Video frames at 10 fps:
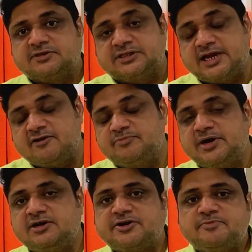they have
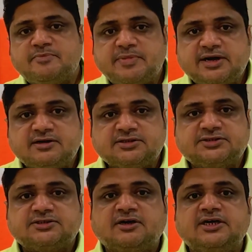built
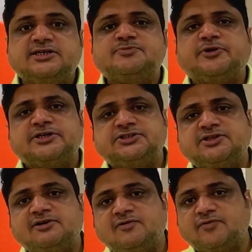tremendous earnings
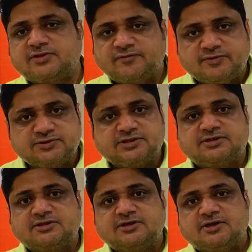potential for the future.
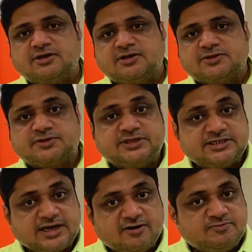So
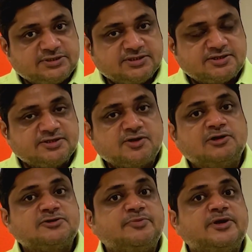these kind of businesses
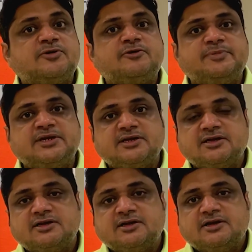also may not be
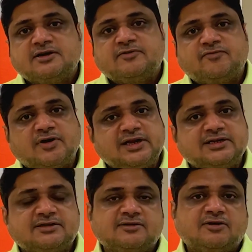
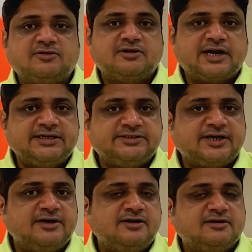falling on the right
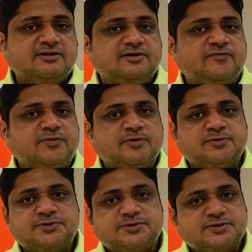side if you
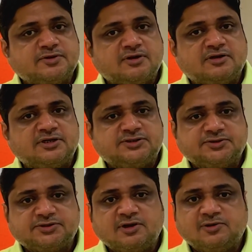use
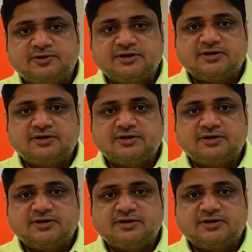ratios alone.